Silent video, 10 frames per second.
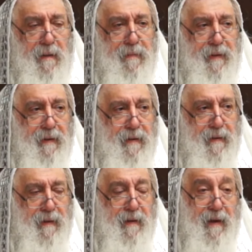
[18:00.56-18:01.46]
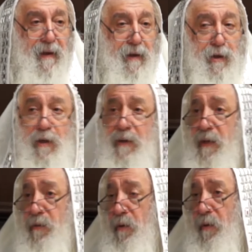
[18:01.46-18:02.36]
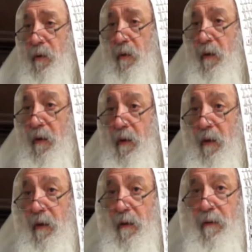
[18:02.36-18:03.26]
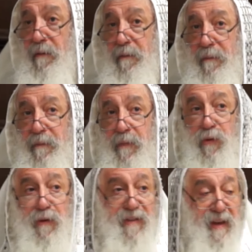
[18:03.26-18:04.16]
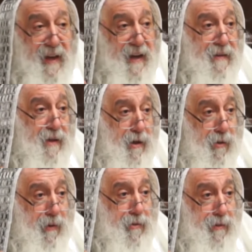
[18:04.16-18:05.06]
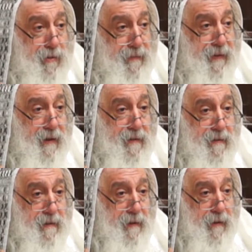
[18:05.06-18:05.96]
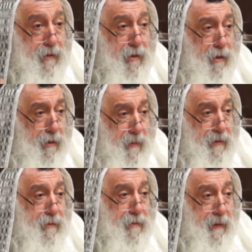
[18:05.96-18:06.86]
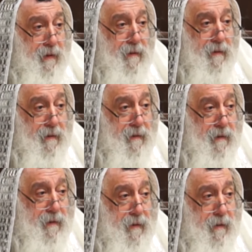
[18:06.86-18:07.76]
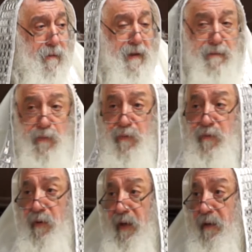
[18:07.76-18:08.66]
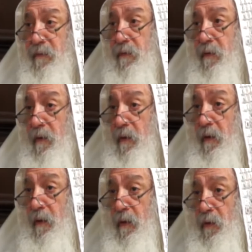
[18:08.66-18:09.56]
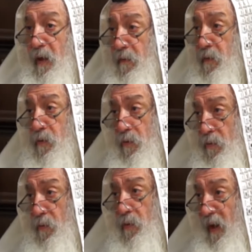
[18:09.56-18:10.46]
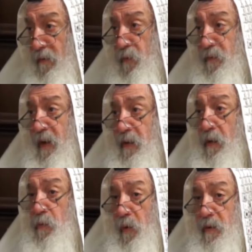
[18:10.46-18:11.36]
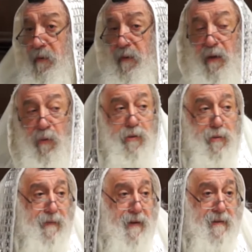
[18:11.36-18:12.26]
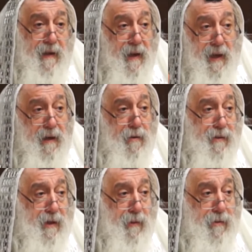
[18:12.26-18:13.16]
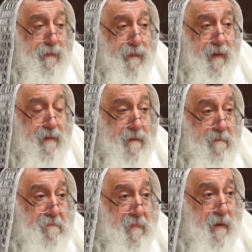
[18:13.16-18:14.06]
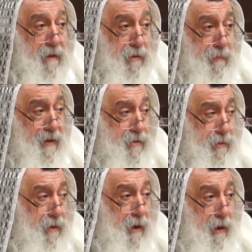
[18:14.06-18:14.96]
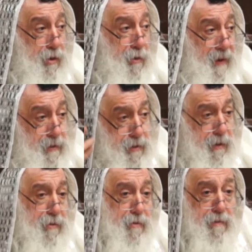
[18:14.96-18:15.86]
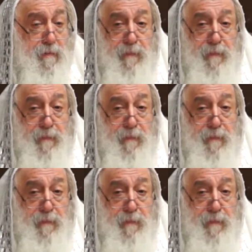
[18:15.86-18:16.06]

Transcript: something. You know what I told her? You think I can tell you what you need to fix? You know what you're doing. You live with your life. Yeah, you have to find out what you fix. I can't tell you what to fix. You must know. You must search.